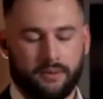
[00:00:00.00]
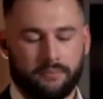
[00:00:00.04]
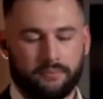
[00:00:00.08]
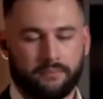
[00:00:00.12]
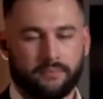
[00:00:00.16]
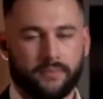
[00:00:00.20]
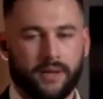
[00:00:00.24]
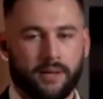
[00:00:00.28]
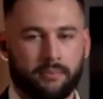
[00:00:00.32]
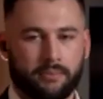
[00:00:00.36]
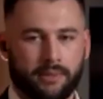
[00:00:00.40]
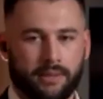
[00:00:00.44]

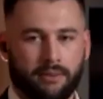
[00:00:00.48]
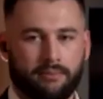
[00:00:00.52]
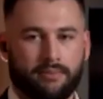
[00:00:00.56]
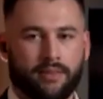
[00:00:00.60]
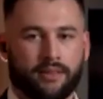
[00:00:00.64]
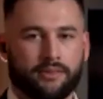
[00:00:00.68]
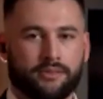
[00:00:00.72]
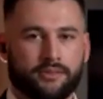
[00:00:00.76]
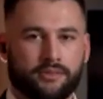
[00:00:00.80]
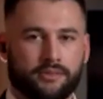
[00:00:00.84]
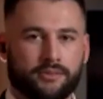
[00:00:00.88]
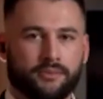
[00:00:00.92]
I believe
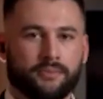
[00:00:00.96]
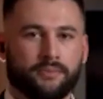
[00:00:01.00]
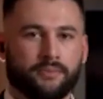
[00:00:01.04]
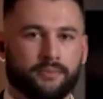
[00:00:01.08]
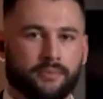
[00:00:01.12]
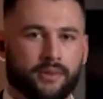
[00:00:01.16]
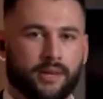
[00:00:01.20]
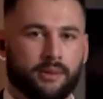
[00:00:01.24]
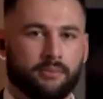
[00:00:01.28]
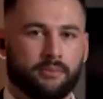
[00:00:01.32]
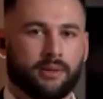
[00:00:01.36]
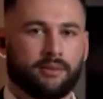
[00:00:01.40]
that too.
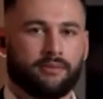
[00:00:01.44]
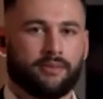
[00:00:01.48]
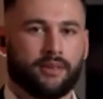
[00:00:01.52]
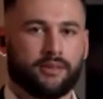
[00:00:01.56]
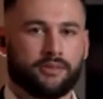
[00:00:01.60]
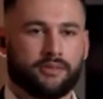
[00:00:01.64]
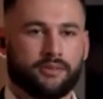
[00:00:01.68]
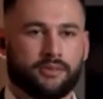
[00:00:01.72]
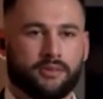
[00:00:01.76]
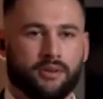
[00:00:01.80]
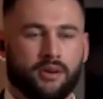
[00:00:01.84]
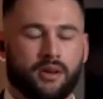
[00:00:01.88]

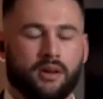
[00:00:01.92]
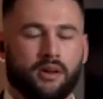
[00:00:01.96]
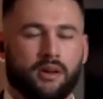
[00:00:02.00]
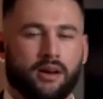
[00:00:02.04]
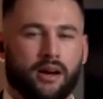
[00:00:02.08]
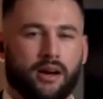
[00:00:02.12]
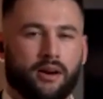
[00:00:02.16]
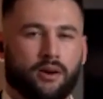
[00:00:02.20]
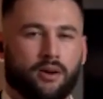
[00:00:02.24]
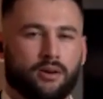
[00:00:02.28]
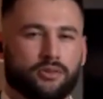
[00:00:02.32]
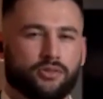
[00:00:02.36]

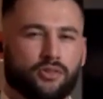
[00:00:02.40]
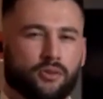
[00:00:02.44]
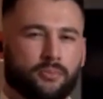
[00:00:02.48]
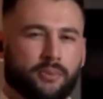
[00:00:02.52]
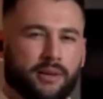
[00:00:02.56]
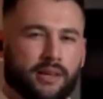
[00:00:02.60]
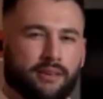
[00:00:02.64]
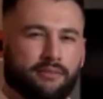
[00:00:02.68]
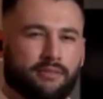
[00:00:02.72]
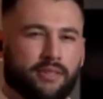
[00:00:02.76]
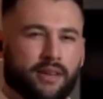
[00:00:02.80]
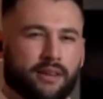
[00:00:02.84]
I also
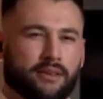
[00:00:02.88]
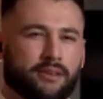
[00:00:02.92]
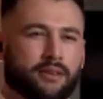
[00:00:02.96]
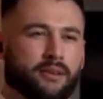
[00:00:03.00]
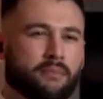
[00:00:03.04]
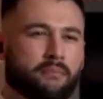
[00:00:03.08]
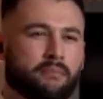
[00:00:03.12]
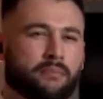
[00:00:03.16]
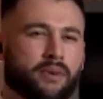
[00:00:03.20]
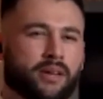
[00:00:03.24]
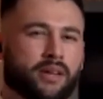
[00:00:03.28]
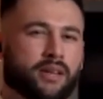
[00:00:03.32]
believe that
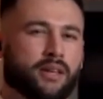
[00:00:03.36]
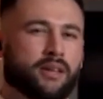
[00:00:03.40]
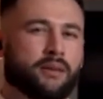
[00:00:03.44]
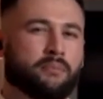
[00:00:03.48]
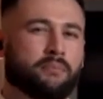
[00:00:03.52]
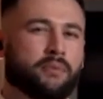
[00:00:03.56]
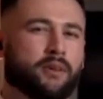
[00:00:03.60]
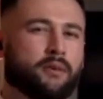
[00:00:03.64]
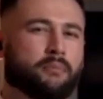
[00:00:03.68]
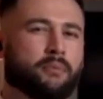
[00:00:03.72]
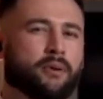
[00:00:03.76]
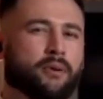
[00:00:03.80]
many
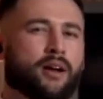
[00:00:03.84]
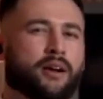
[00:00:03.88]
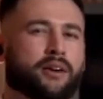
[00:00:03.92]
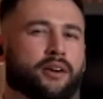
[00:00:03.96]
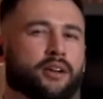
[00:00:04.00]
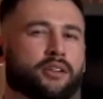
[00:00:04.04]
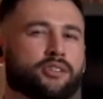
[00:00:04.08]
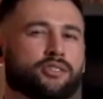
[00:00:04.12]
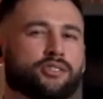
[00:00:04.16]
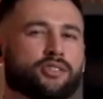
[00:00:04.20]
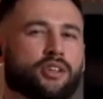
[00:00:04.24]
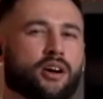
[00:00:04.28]
people are
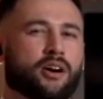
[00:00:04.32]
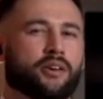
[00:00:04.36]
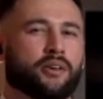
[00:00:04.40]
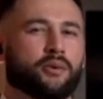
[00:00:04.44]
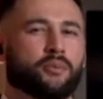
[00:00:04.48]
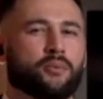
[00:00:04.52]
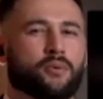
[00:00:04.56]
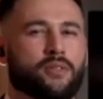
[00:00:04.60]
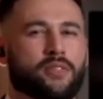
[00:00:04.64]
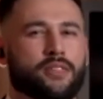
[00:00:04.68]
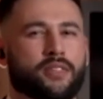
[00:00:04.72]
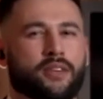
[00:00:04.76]
not starting
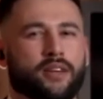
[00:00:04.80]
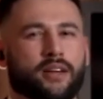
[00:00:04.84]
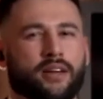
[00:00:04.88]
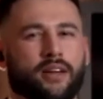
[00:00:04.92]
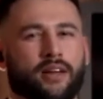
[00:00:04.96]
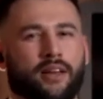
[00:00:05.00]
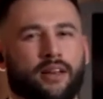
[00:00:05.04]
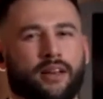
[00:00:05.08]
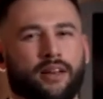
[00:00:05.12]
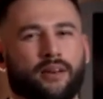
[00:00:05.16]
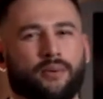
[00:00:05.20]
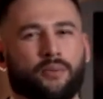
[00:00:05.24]
with
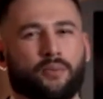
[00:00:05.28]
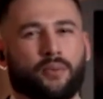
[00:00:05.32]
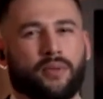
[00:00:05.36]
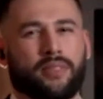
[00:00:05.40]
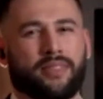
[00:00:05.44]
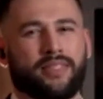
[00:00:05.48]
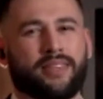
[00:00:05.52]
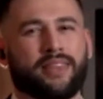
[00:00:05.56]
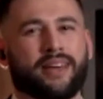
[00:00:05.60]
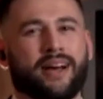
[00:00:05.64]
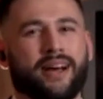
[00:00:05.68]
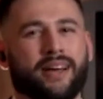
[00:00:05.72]

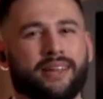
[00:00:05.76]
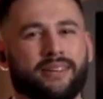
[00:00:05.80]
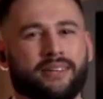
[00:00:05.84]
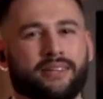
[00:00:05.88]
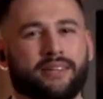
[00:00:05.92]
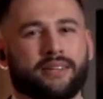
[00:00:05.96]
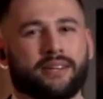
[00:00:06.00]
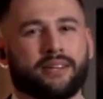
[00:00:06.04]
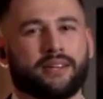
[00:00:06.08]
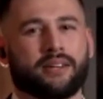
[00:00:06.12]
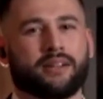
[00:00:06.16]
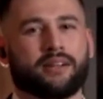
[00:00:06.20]
the
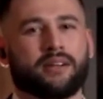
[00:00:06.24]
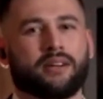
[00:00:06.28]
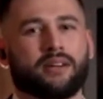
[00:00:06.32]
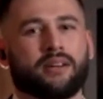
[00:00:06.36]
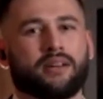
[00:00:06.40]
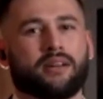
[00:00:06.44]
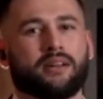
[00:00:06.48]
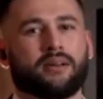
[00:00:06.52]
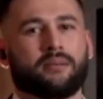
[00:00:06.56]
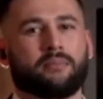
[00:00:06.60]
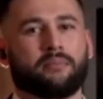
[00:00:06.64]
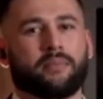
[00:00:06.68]
idea
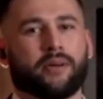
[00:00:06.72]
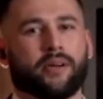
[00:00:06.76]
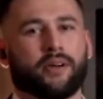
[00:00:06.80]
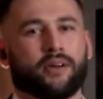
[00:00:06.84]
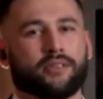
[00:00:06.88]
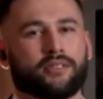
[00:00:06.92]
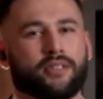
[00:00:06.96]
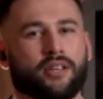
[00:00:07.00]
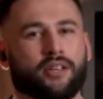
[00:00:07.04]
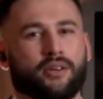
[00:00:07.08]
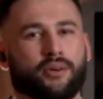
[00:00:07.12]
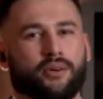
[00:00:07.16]

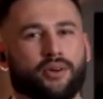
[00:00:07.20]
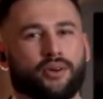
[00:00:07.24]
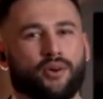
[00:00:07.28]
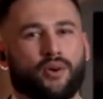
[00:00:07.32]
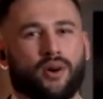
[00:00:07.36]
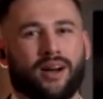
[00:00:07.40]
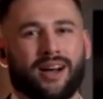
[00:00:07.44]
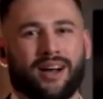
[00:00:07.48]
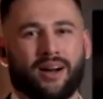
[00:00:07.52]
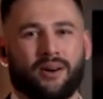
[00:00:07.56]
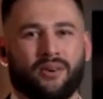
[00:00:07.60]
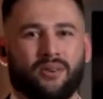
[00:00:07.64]
because they don't know
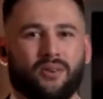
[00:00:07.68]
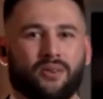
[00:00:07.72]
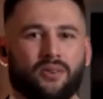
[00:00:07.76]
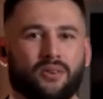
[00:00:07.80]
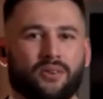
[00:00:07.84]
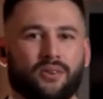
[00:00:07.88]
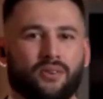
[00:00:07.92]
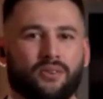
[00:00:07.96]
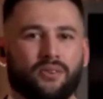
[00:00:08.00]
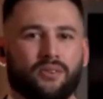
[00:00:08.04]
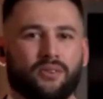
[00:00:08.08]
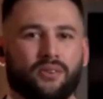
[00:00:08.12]
how
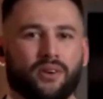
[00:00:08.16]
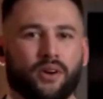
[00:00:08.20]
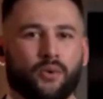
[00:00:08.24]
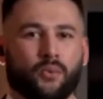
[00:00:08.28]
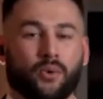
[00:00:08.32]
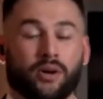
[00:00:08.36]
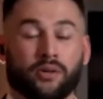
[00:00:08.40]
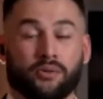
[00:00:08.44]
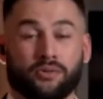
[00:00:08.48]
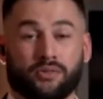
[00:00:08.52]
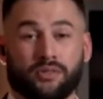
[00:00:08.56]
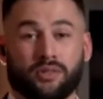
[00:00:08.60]
and
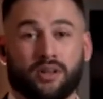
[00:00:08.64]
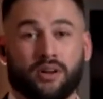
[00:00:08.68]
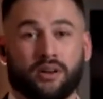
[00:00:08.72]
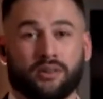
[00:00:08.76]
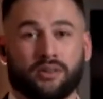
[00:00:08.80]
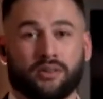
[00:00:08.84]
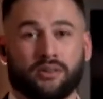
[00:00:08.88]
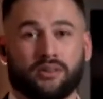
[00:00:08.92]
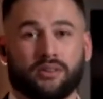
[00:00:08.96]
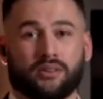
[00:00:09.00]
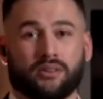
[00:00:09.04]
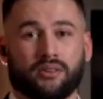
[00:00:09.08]
where to
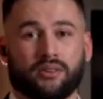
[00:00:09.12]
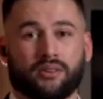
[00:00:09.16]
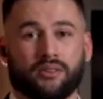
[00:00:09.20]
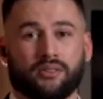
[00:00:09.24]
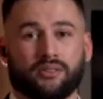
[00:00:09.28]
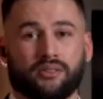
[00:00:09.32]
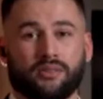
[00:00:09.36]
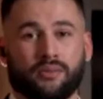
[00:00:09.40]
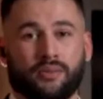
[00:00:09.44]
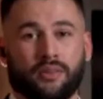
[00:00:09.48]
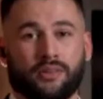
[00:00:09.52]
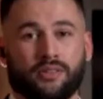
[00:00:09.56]
start.
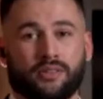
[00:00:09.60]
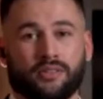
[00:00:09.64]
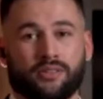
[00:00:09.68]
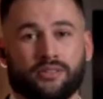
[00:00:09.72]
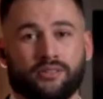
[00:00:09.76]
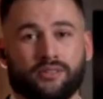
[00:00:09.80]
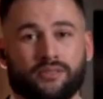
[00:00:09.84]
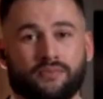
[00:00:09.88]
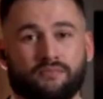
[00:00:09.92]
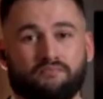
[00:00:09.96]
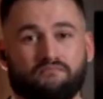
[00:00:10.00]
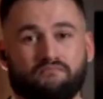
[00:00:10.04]
So they
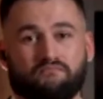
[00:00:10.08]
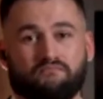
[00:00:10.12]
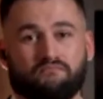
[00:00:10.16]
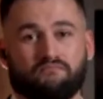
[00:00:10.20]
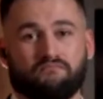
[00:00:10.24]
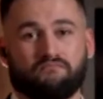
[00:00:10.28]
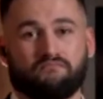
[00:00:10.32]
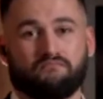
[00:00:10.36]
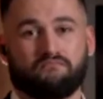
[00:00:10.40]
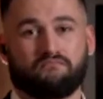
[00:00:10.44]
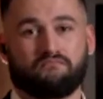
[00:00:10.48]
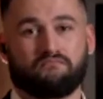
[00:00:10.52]
just
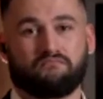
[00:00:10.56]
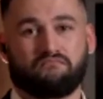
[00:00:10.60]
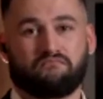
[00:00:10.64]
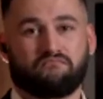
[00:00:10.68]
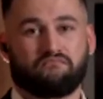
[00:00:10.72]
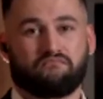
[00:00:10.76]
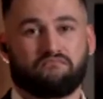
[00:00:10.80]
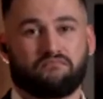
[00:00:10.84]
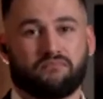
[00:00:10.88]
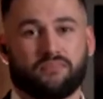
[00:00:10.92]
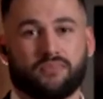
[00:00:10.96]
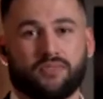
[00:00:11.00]

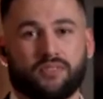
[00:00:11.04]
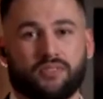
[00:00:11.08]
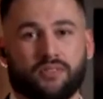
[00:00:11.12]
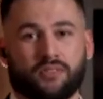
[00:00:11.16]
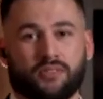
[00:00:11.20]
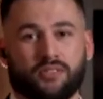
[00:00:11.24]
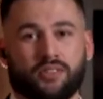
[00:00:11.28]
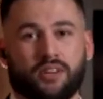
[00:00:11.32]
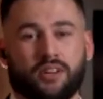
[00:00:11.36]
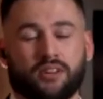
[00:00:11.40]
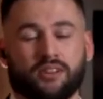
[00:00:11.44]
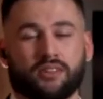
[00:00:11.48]
don't
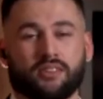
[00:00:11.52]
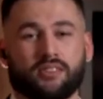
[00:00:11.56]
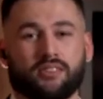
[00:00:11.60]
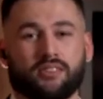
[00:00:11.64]
start.